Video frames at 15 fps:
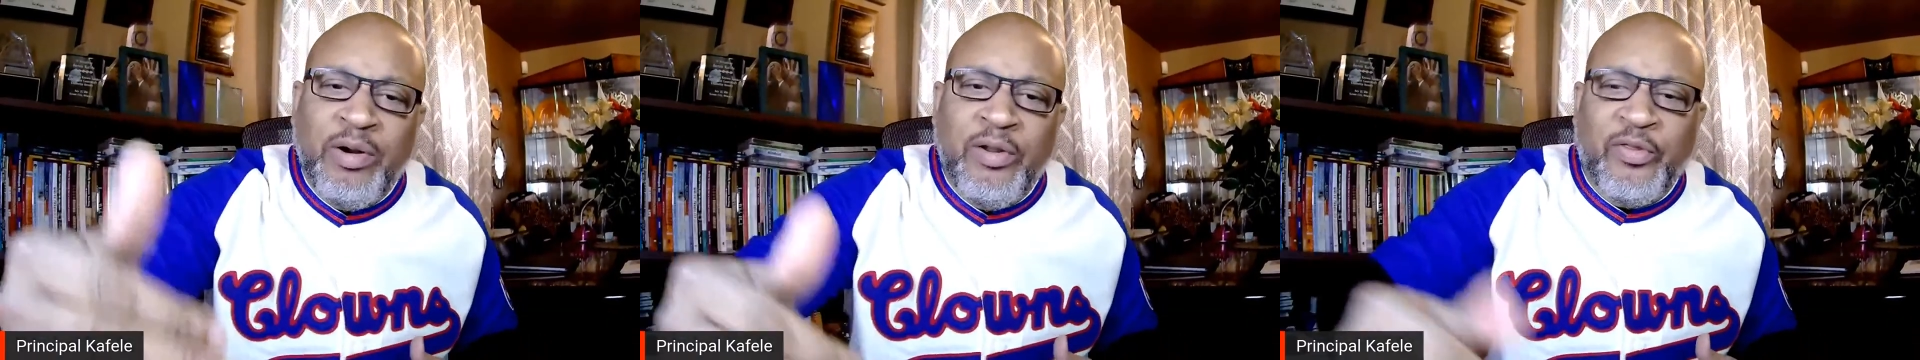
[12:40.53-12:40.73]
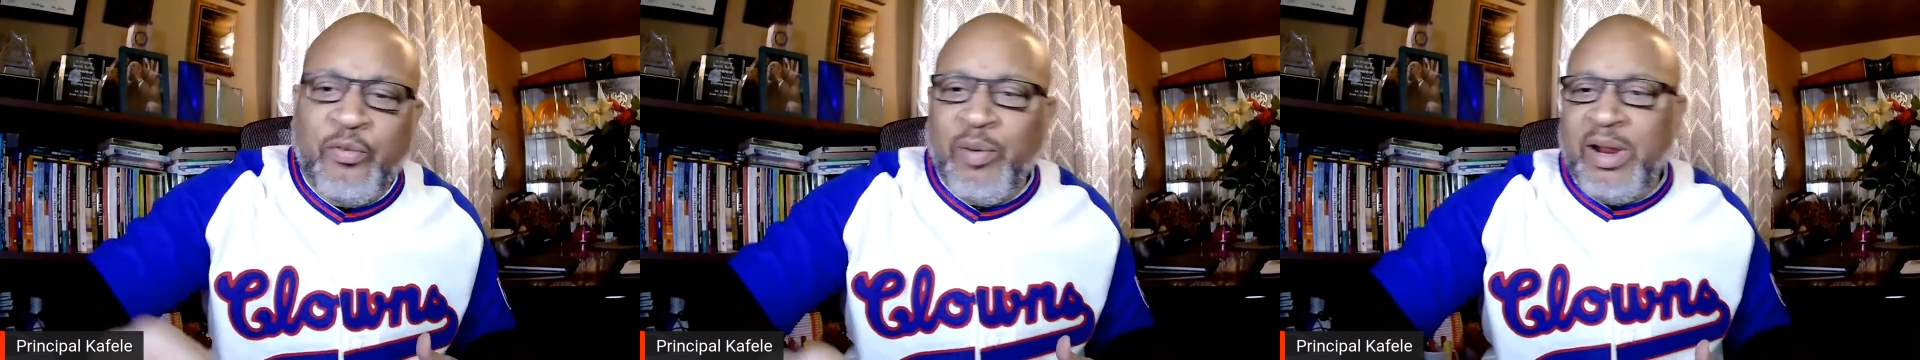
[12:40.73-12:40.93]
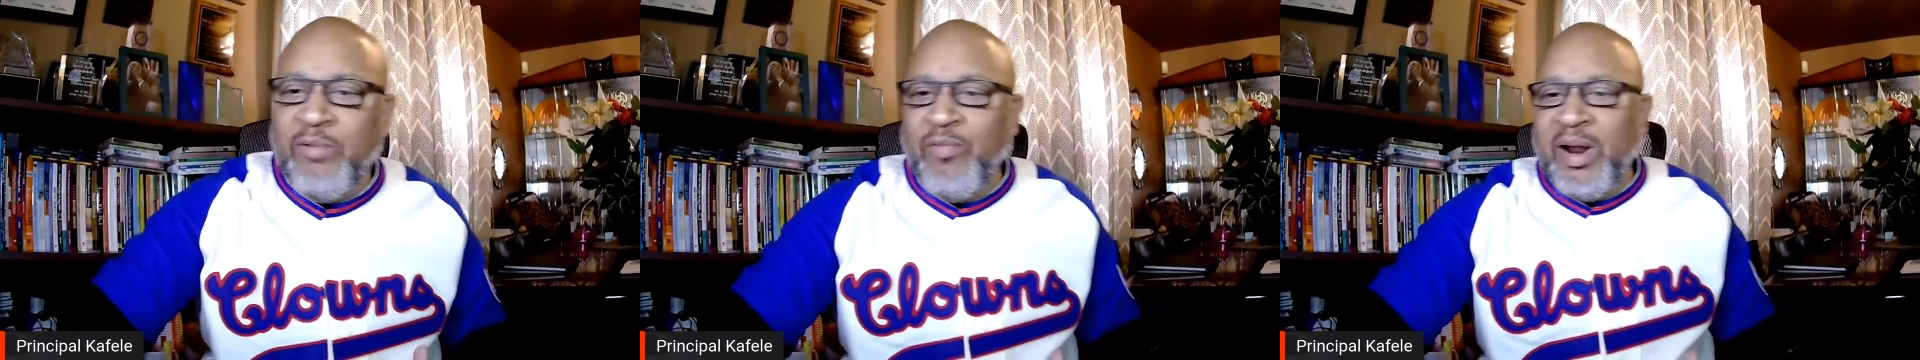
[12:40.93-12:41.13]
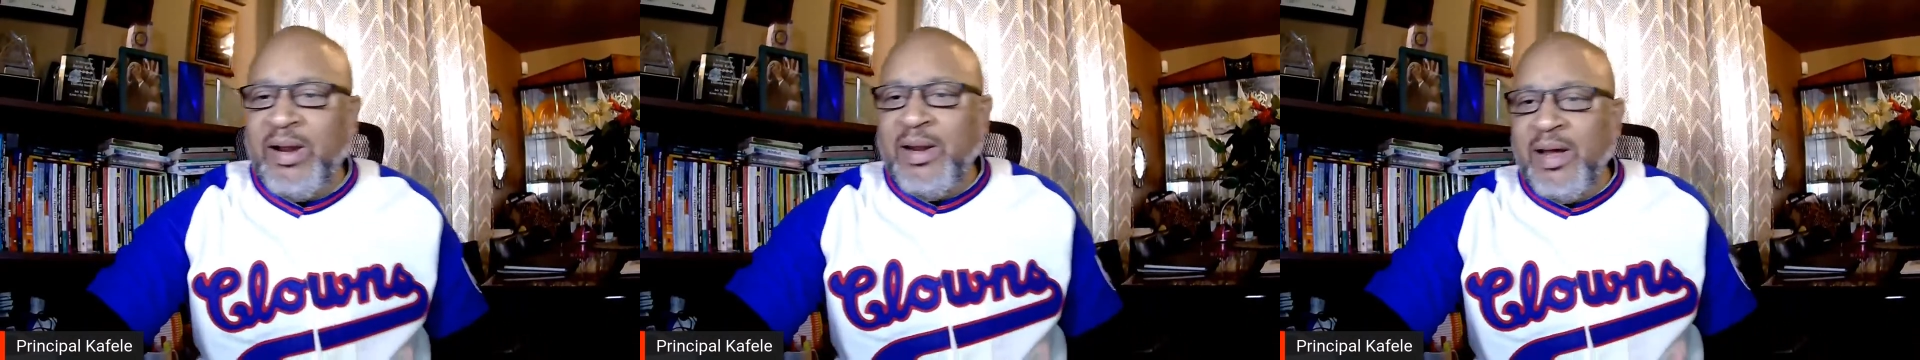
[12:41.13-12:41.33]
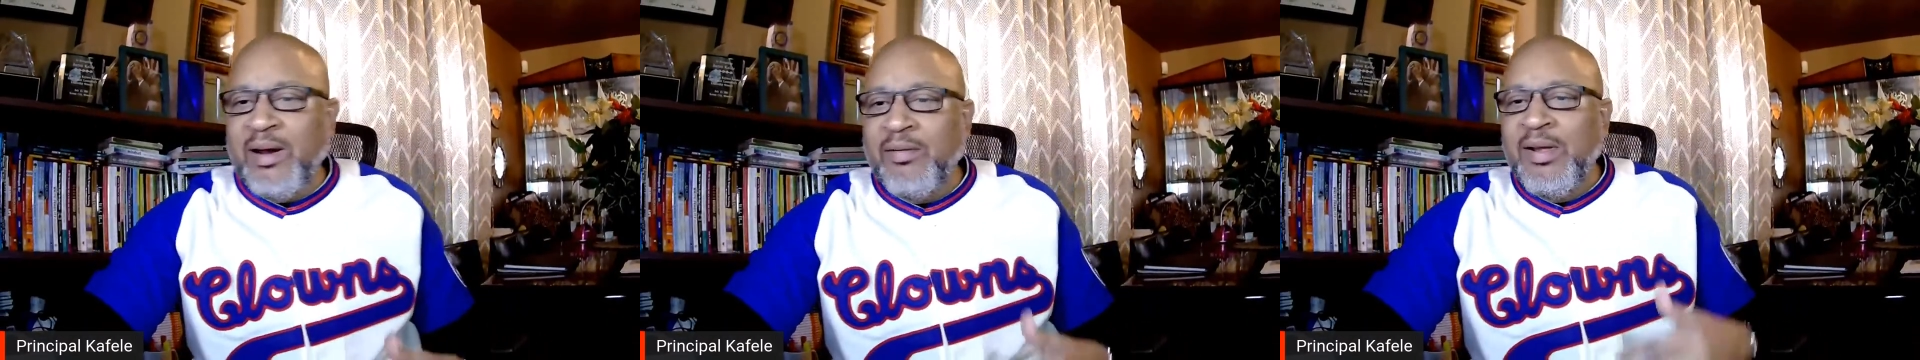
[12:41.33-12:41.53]
on the thread
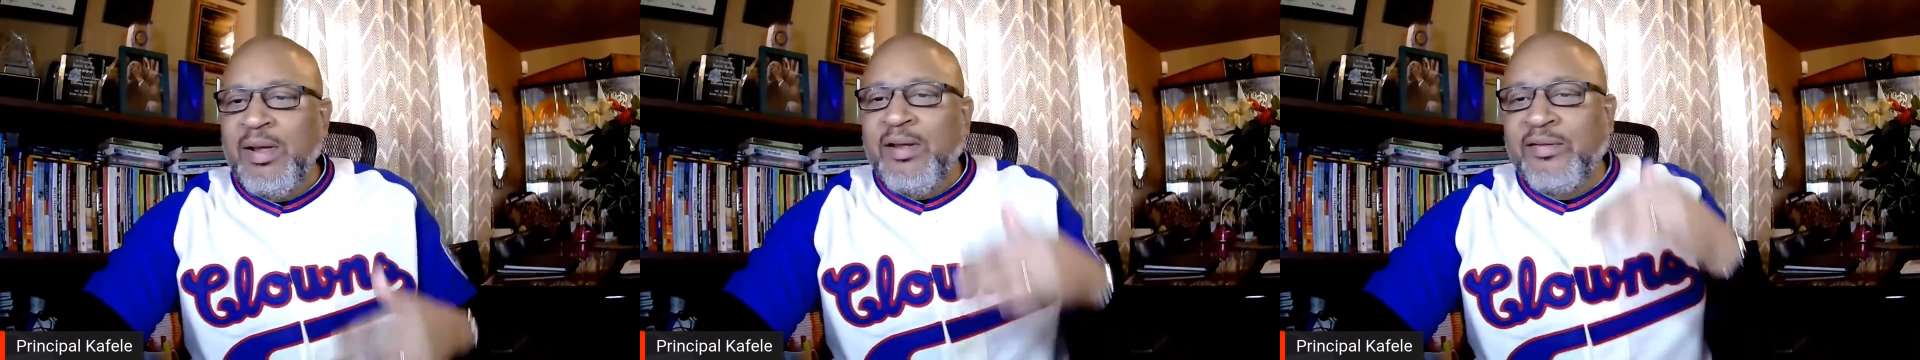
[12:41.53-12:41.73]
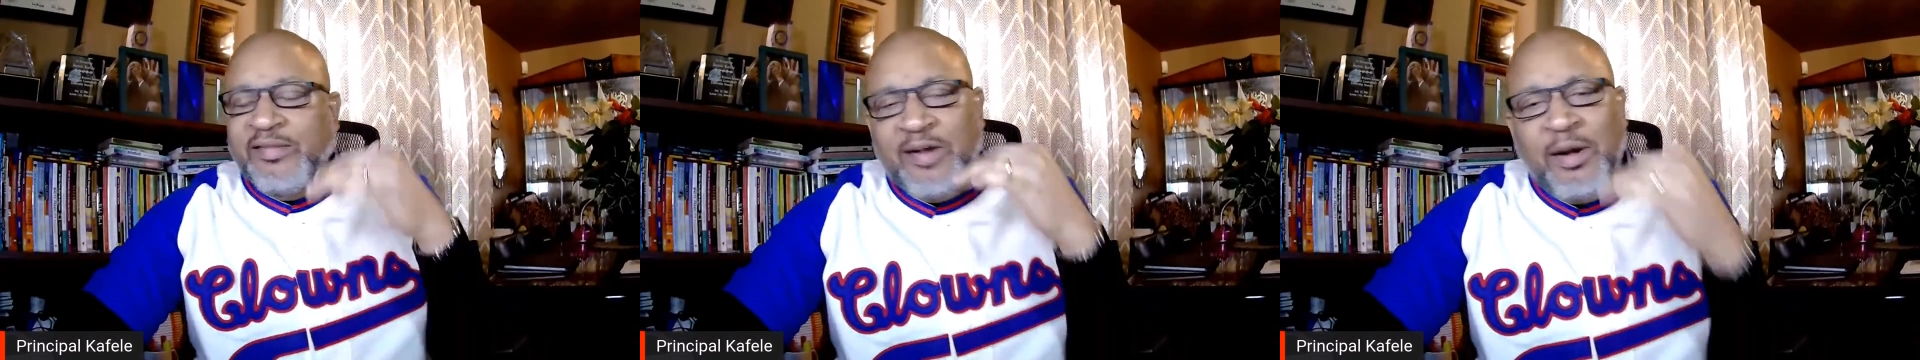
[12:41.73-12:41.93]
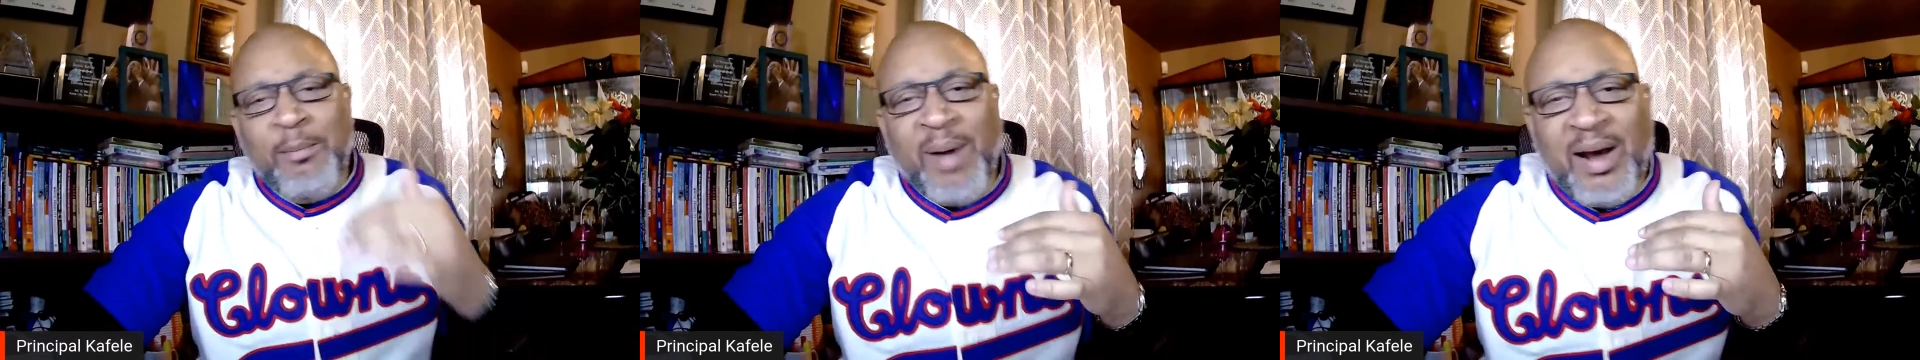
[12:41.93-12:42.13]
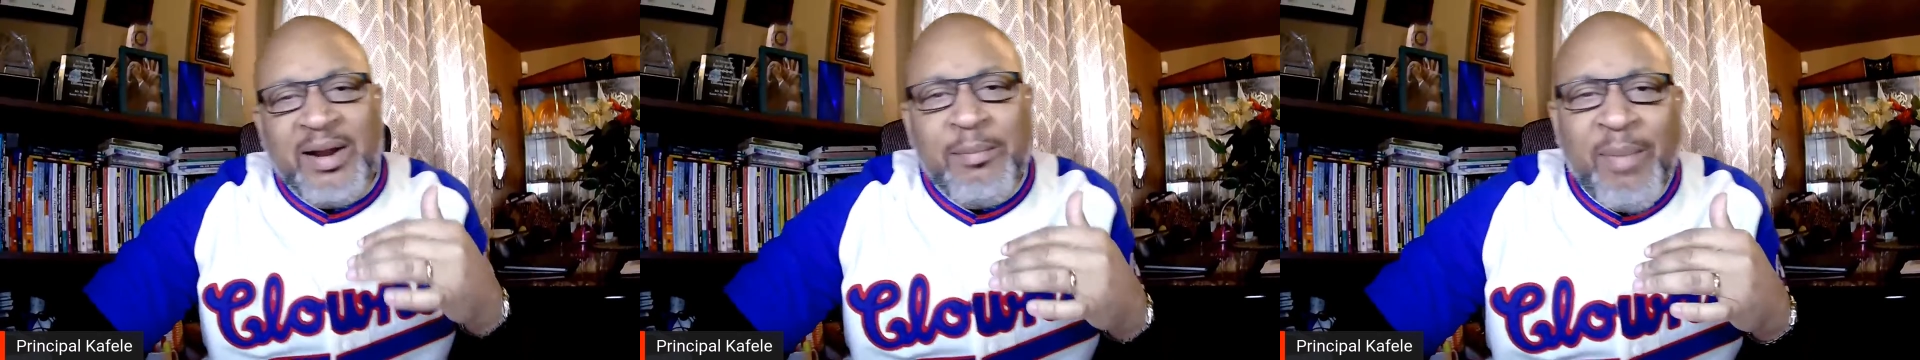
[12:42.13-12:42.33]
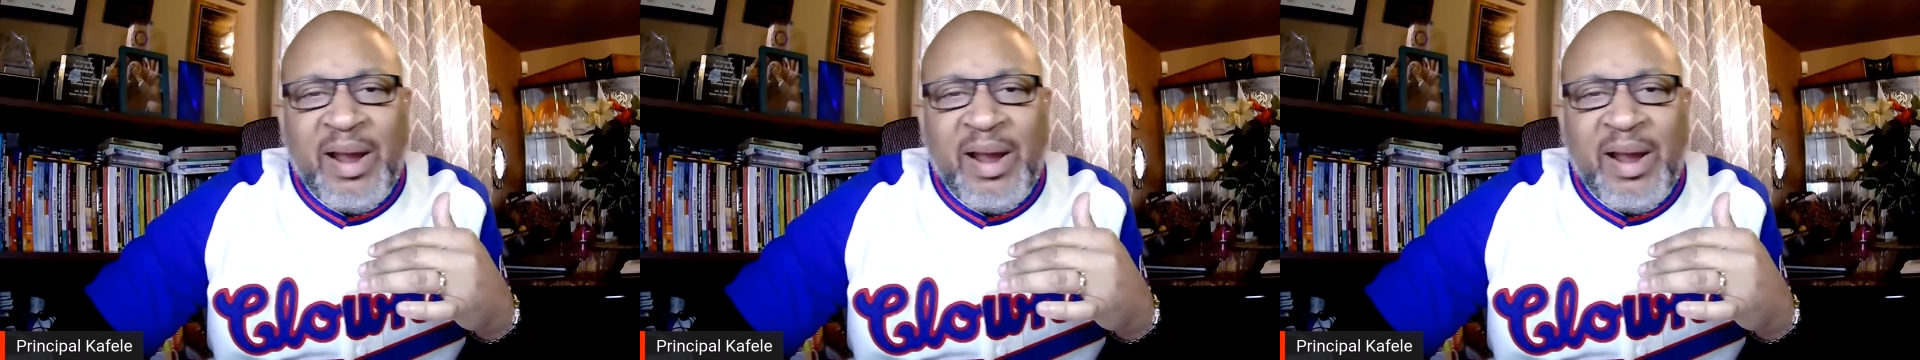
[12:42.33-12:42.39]
right now, somebody